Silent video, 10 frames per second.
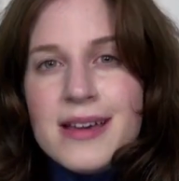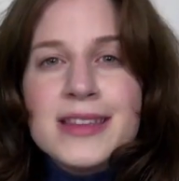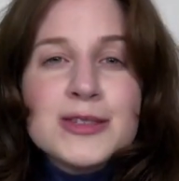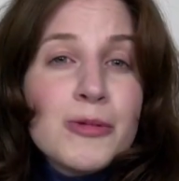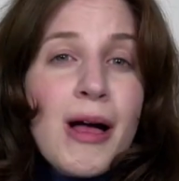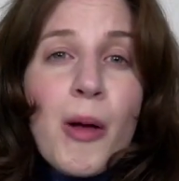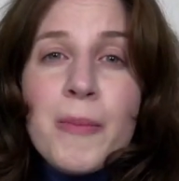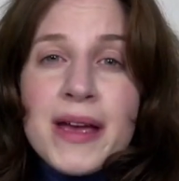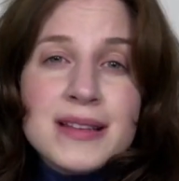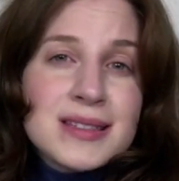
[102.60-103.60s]
This will help
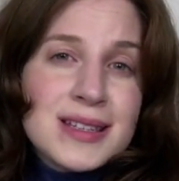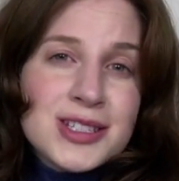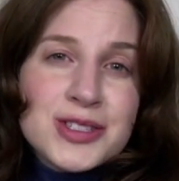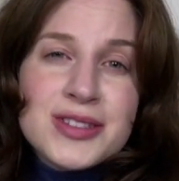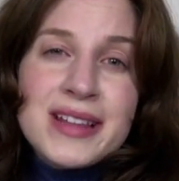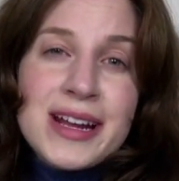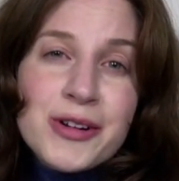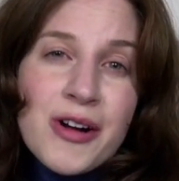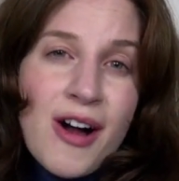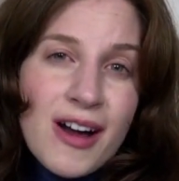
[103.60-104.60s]
make decisions
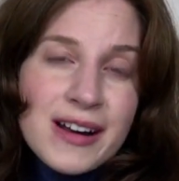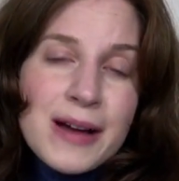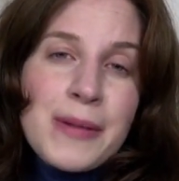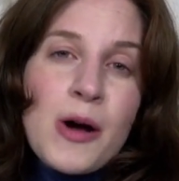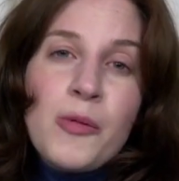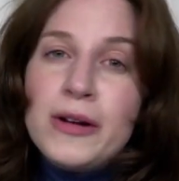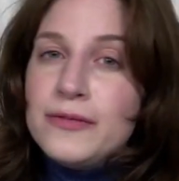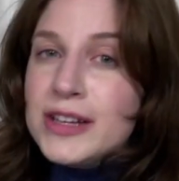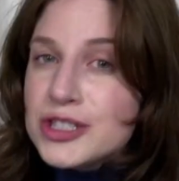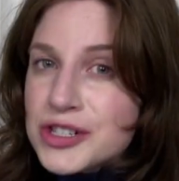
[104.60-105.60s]
later on about what
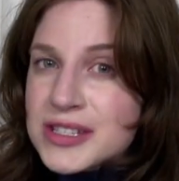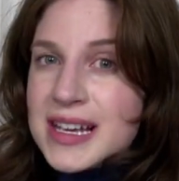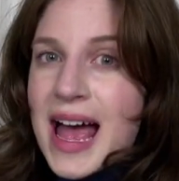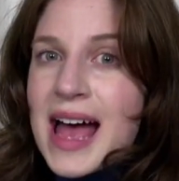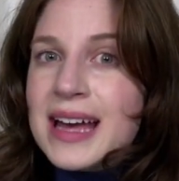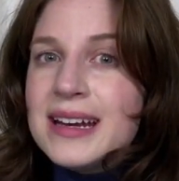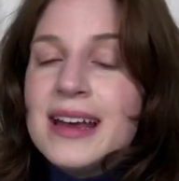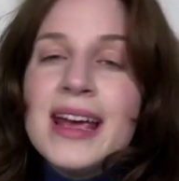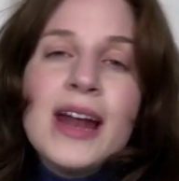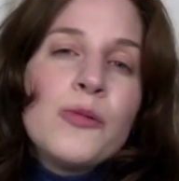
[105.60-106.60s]
features to add
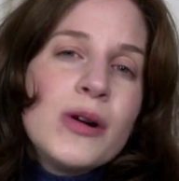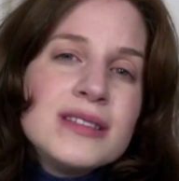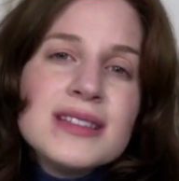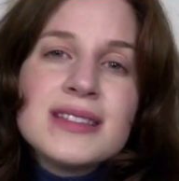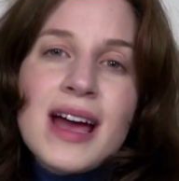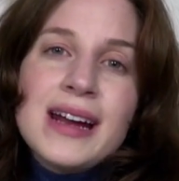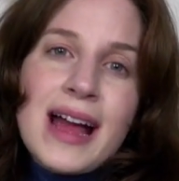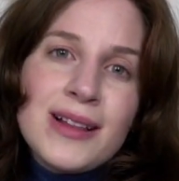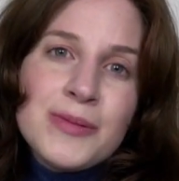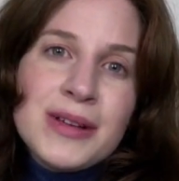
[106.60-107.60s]
and what design
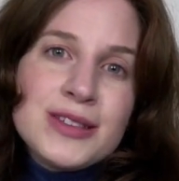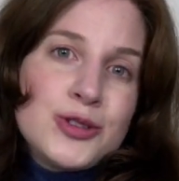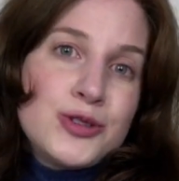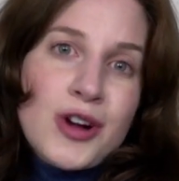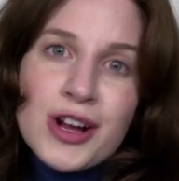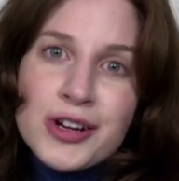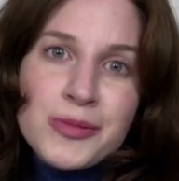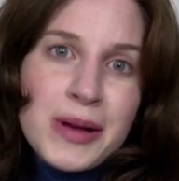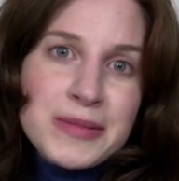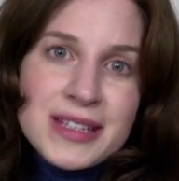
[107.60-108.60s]
elements to draw your
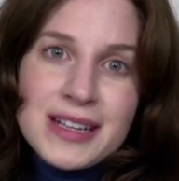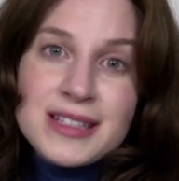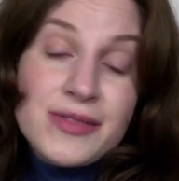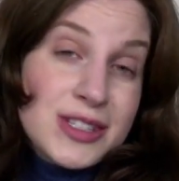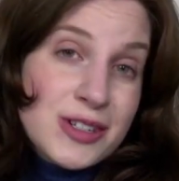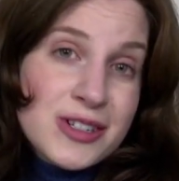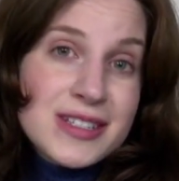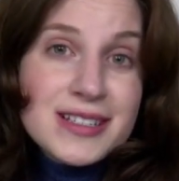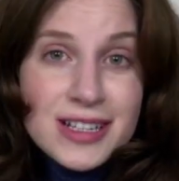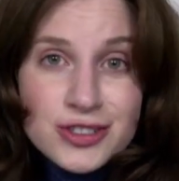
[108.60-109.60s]
website's visitors'
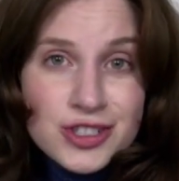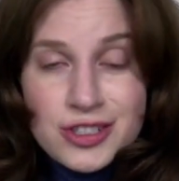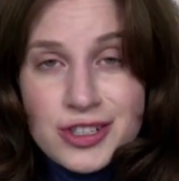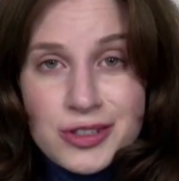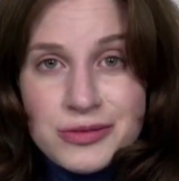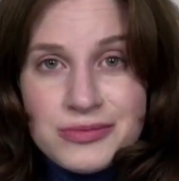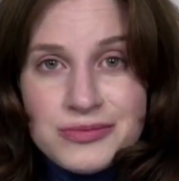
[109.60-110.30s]
attention to.